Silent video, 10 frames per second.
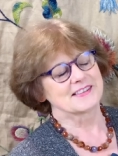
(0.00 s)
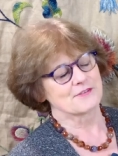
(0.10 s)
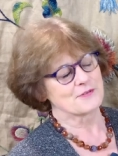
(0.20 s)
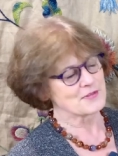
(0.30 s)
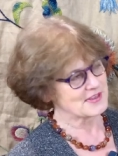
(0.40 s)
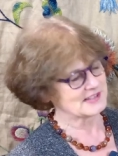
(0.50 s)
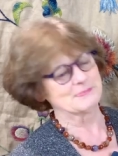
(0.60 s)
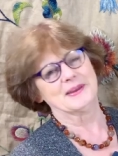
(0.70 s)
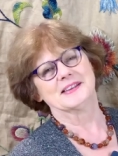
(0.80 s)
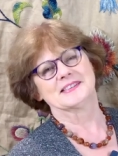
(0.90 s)
for this
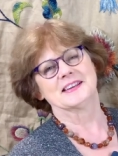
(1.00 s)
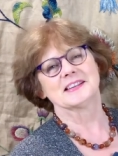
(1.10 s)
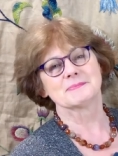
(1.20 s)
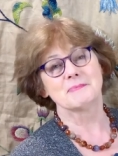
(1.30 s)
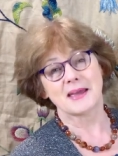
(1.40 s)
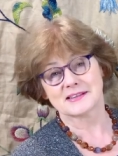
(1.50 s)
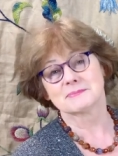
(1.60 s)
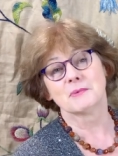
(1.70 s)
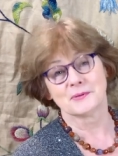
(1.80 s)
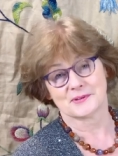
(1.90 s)
piece is
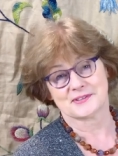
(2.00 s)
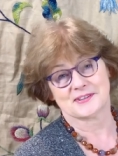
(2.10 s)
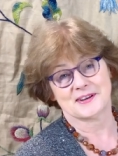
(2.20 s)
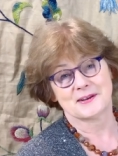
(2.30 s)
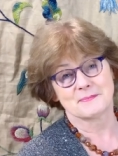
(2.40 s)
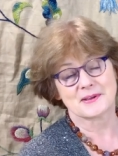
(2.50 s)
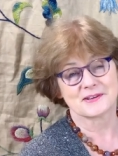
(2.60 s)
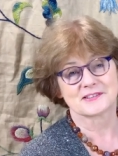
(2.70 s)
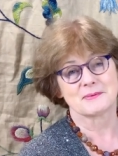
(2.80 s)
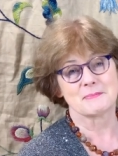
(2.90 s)
Meg's Monster
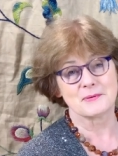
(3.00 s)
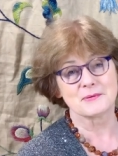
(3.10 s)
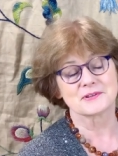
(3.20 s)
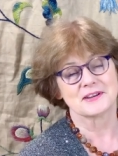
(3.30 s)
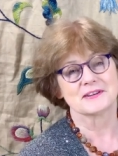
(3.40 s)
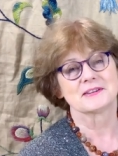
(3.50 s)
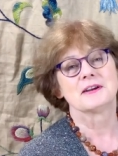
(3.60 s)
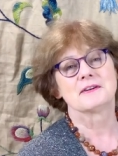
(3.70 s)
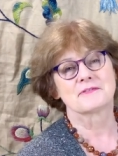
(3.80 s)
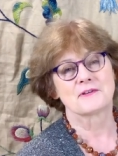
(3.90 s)
because we bought it
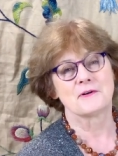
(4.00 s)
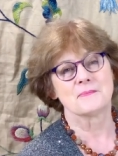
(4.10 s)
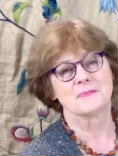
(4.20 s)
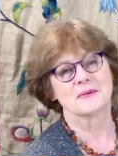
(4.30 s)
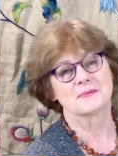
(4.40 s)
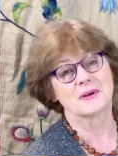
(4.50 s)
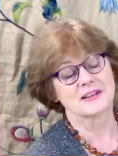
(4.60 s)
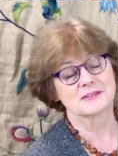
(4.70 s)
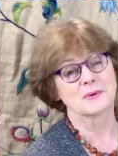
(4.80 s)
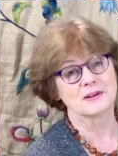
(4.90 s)
from, well,
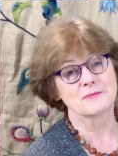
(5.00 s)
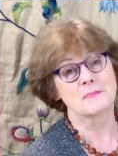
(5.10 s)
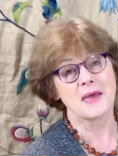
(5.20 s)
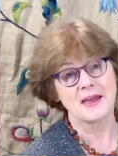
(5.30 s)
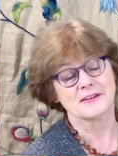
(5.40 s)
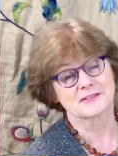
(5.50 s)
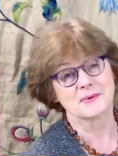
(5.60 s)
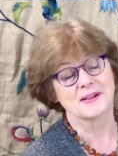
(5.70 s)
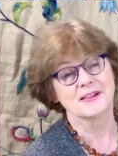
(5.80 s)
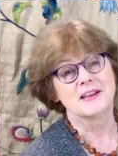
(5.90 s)
it's one of a pair as
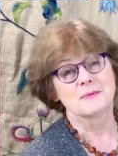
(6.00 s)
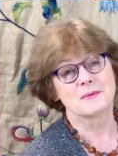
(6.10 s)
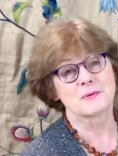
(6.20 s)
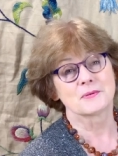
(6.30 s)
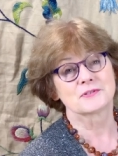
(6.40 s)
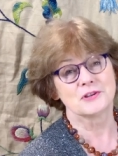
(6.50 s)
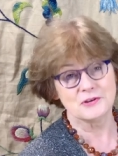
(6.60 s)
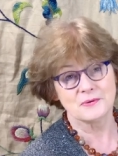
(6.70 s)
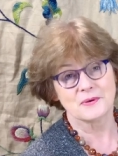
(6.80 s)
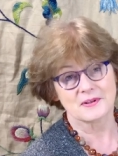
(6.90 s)
well. We bought
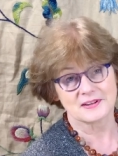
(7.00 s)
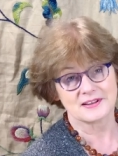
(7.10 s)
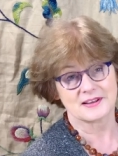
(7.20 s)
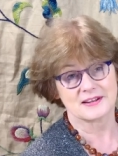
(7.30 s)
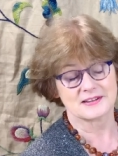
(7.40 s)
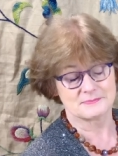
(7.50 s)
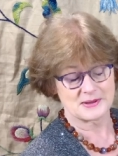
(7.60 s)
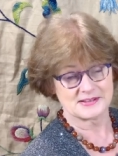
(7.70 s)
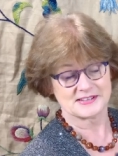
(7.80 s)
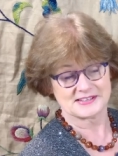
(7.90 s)
two
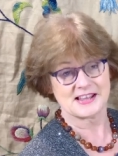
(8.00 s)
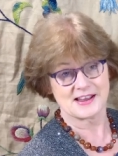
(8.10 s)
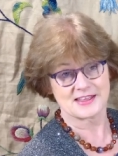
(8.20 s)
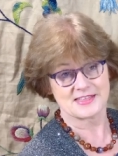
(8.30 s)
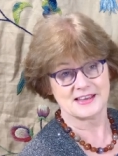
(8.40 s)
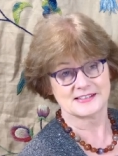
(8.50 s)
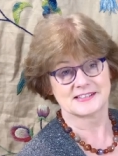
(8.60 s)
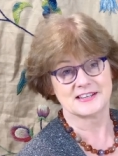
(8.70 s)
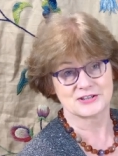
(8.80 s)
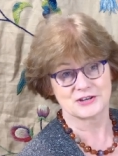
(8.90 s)
pieces like this,
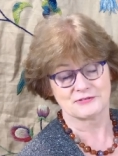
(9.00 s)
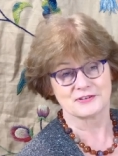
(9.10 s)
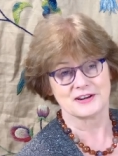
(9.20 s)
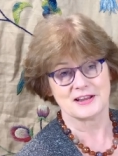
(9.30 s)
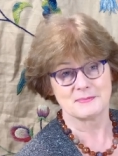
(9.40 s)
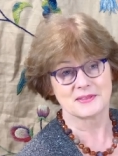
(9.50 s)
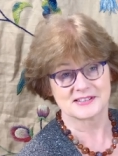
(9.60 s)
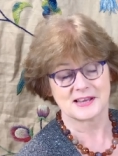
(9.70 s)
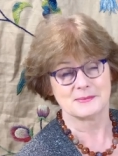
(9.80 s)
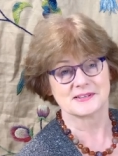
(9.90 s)
stitched differently but the
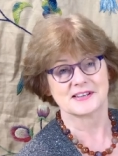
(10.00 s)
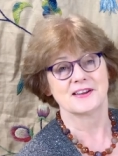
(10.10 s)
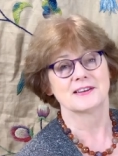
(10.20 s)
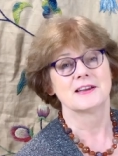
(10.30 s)
same design,